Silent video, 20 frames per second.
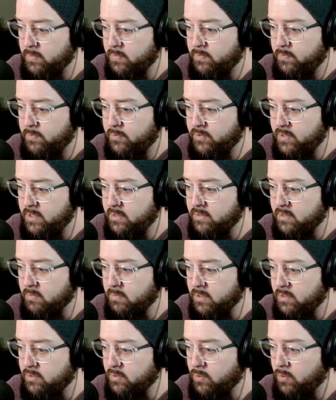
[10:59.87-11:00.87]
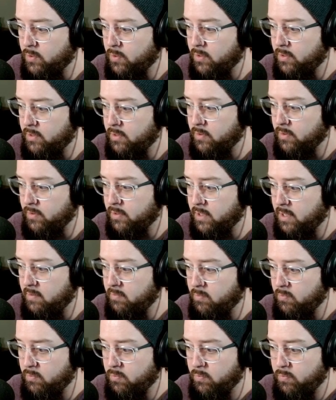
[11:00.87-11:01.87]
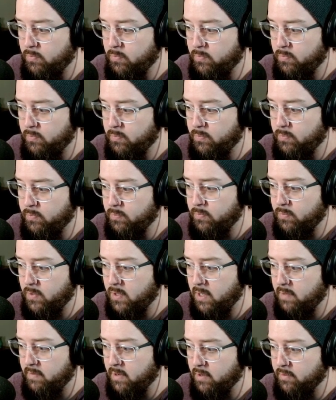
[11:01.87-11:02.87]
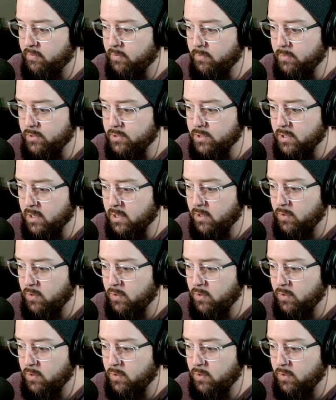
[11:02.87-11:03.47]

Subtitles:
seen something so horrid, and earth gave out from the shock.